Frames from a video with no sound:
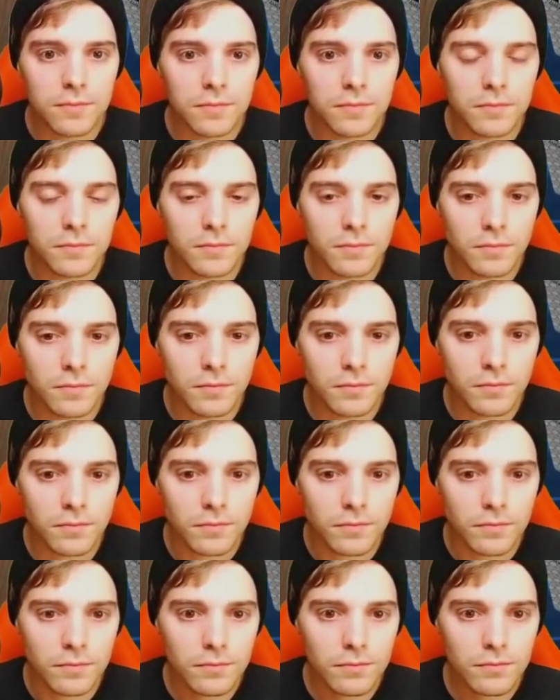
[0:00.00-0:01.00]

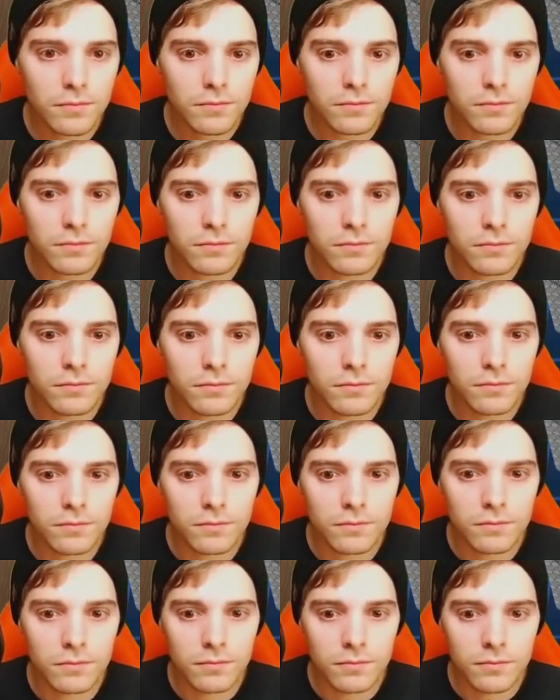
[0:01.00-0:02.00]

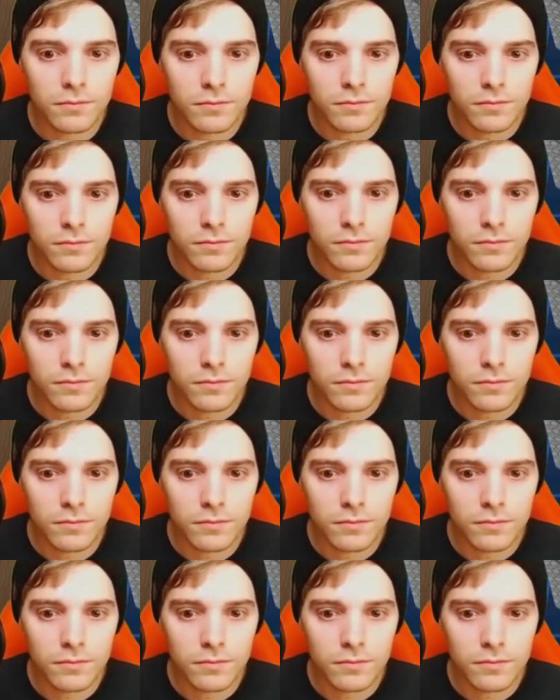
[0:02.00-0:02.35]
Nothing is said.